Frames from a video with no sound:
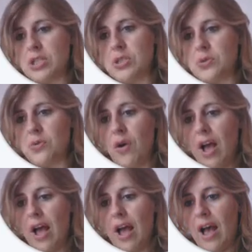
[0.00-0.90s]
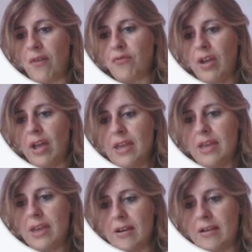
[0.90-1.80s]
do have
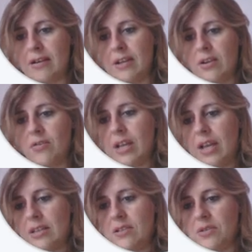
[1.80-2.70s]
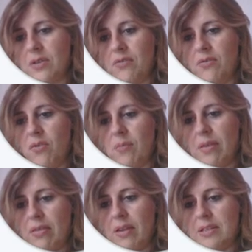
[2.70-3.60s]
here. Okay, so I do have all my
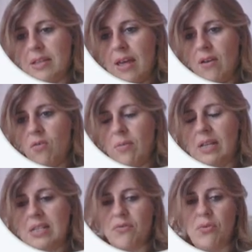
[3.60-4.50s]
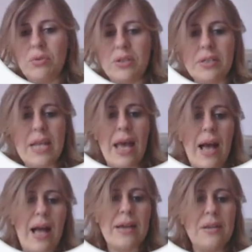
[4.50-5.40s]
things there, all my little folders.
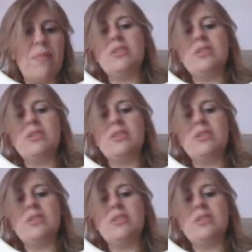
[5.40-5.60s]
And imagine